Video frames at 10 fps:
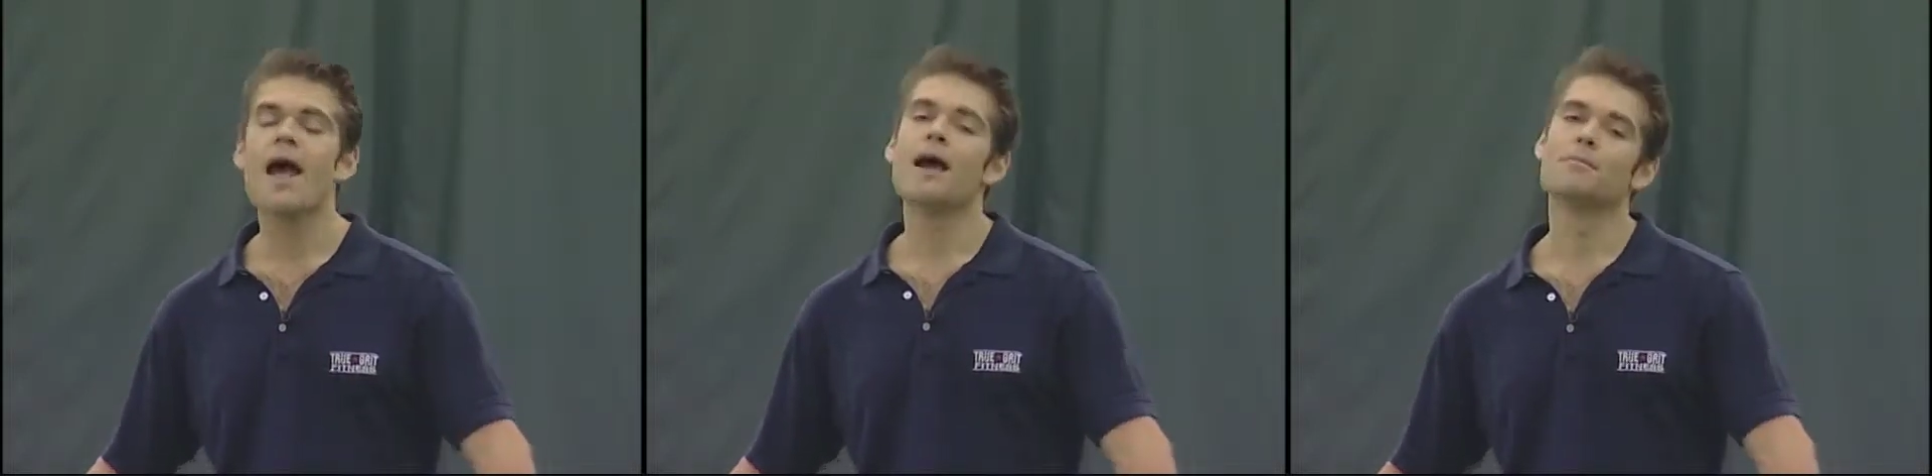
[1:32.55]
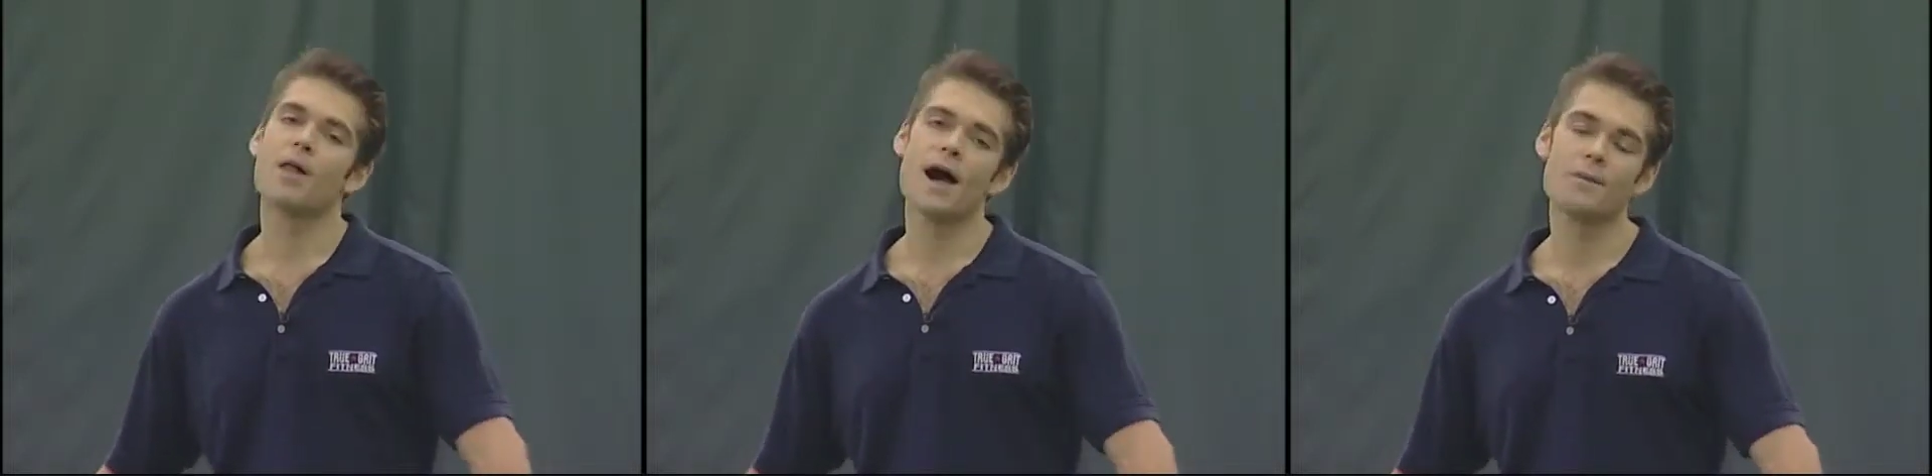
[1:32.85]

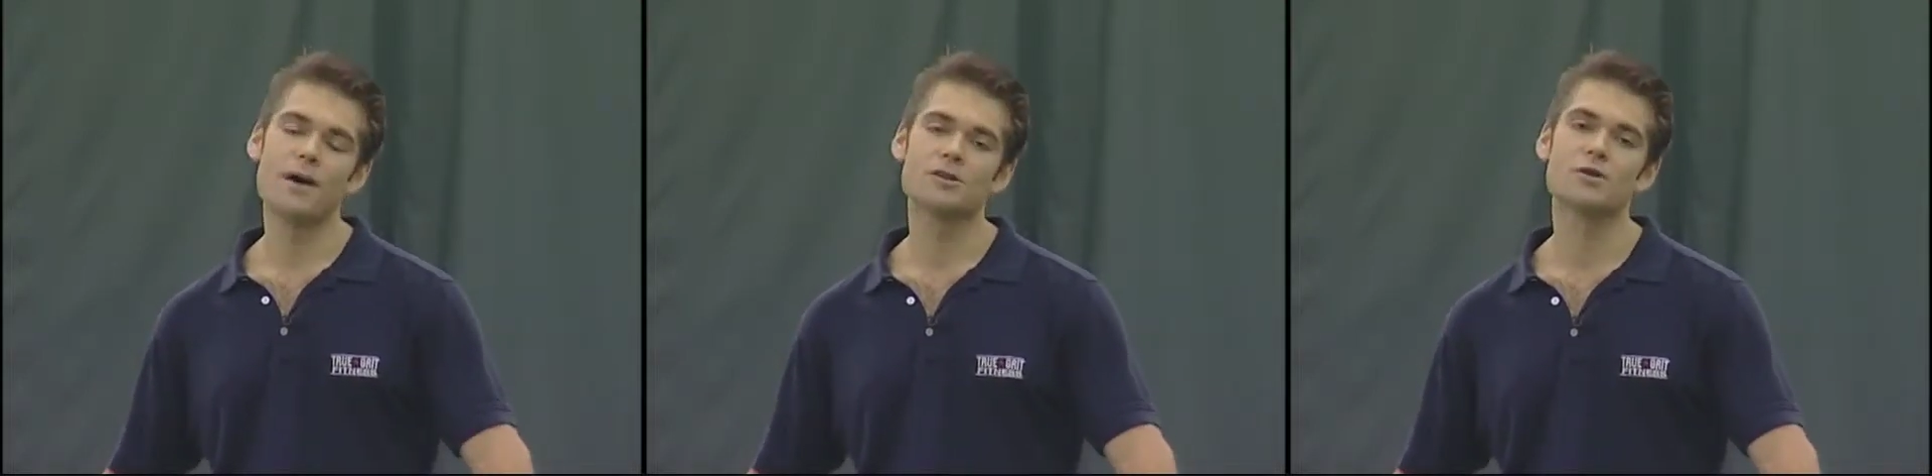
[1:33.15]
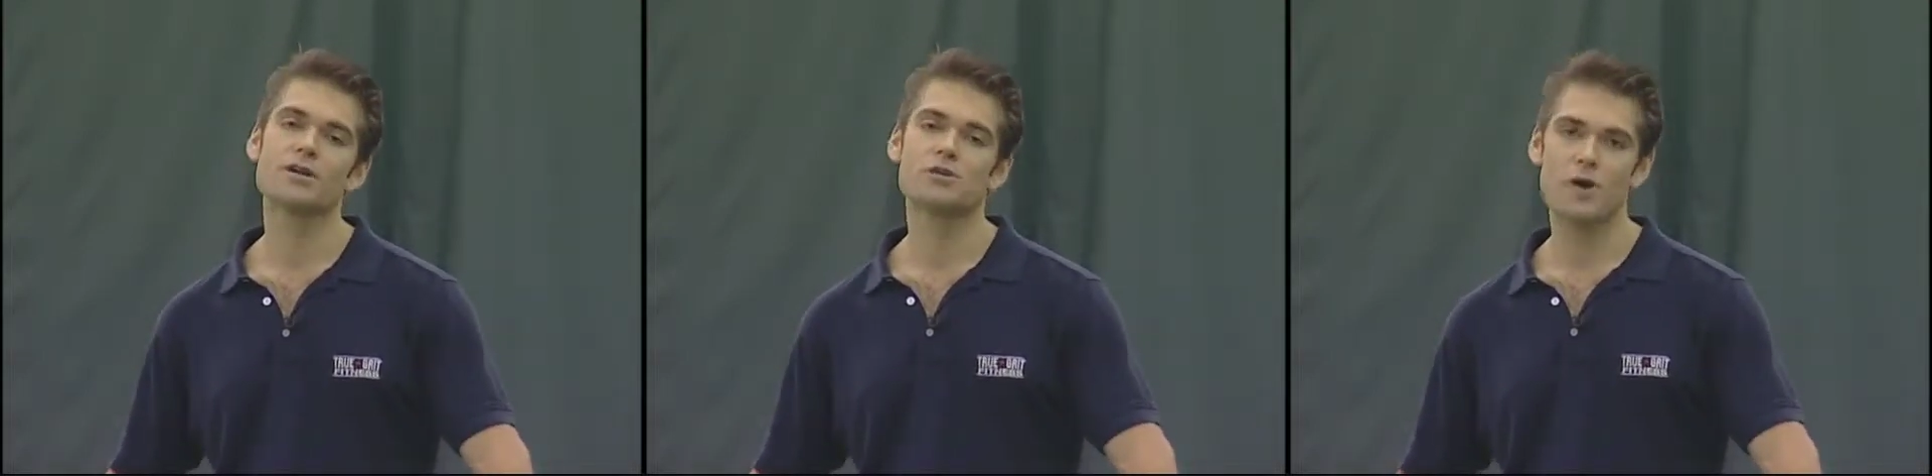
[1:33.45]
and
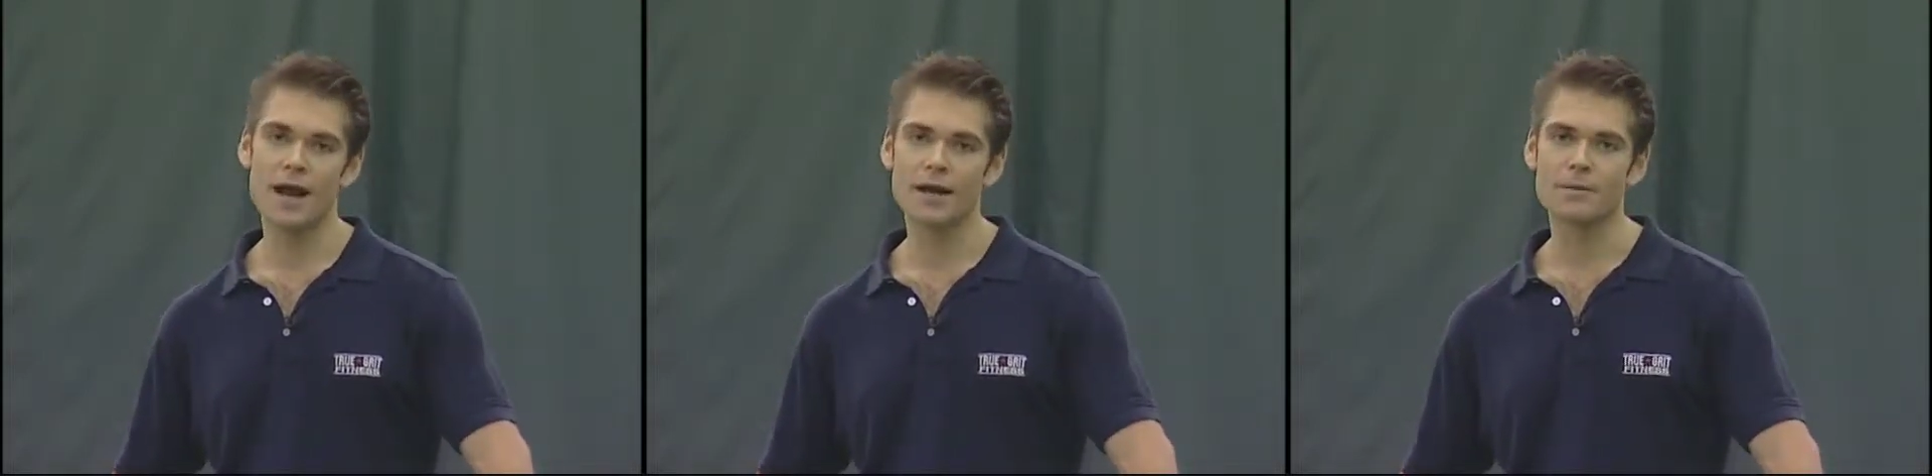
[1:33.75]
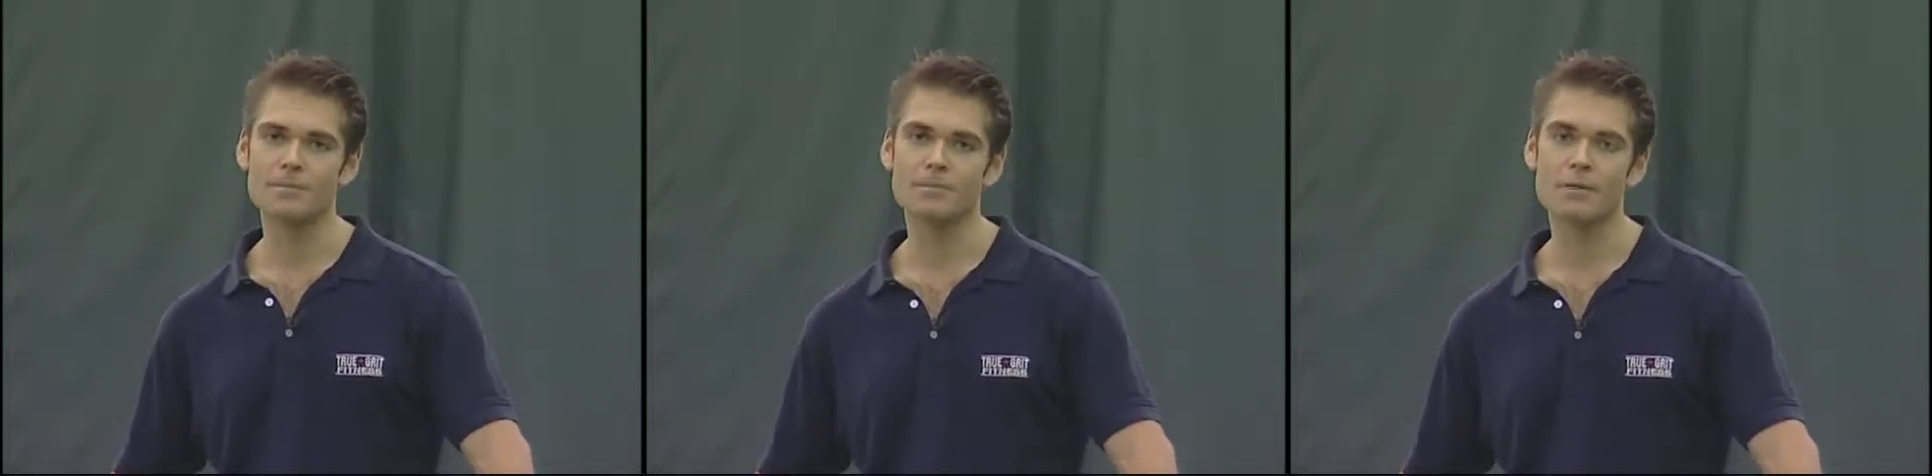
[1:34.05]
plyometric training.